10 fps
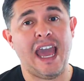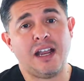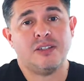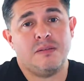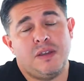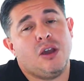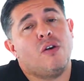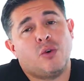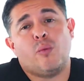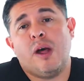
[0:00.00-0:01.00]
actually be
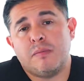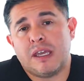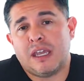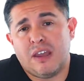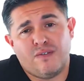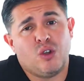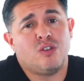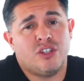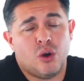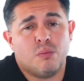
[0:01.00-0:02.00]
overwhelming if you
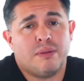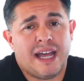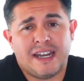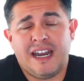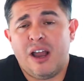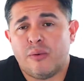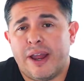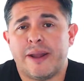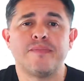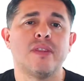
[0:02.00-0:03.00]
don't plan it out
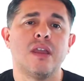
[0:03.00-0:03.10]
right.